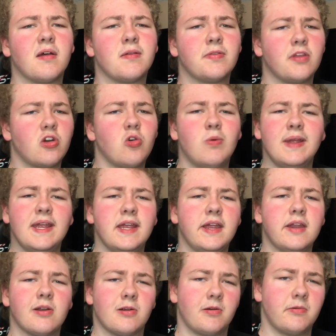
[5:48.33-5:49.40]
the
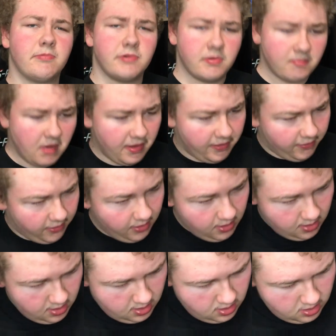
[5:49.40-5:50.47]
queen or your mother.
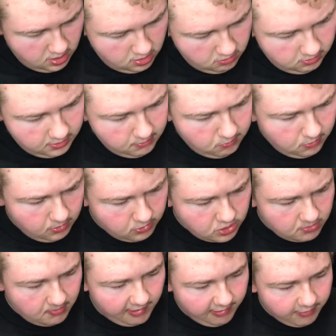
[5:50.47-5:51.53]
What would
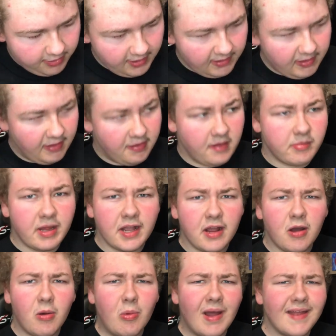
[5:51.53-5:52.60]
your mother think of this? I'm
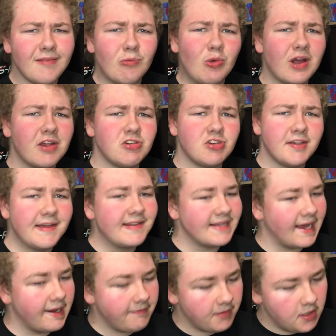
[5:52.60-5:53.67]
like, oh, what? Why is she
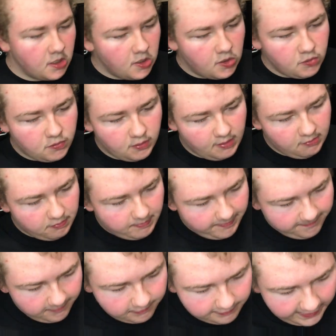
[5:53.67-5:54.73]
alive? So that was my
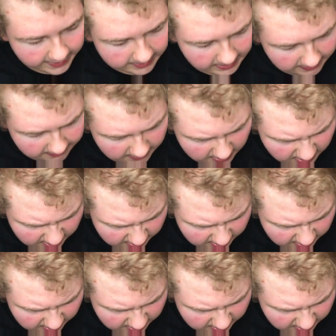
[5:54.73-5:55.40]
first thought. And then